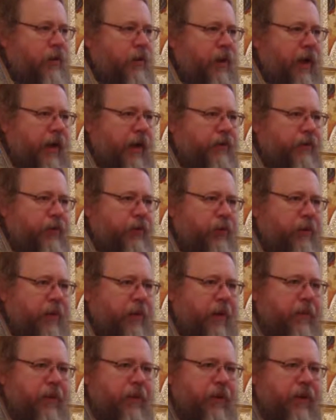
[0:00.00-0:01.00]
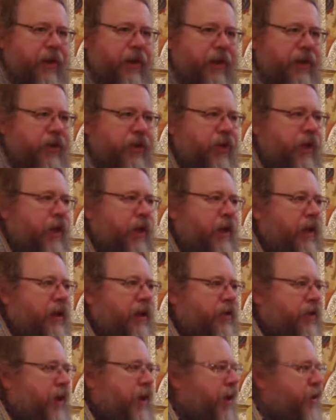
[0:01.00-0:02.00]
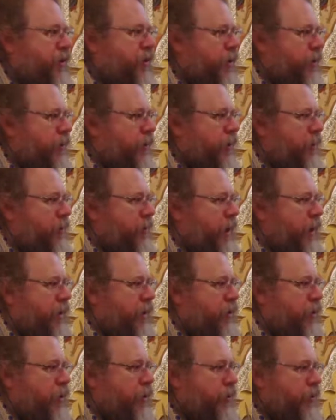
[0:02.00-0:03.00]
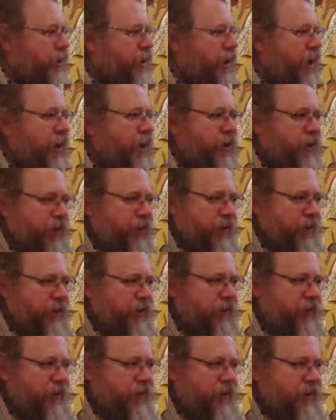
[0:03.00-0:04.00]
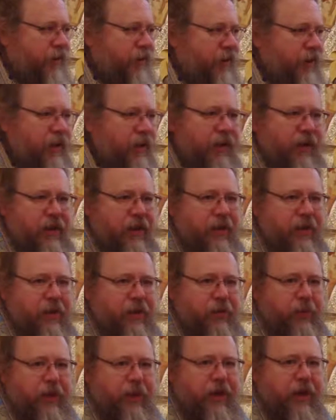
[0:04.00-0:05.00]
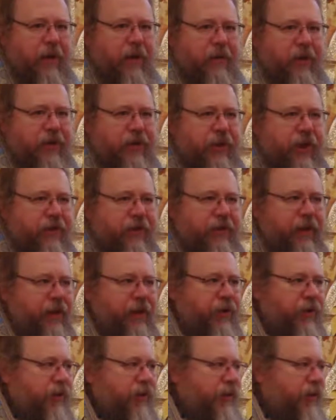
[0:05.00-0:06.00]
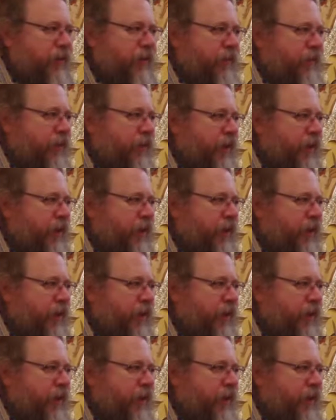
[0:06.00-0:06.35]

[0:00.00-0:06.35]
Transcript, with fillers: We have to remember that it's, it's not simply by association that we come to salvation.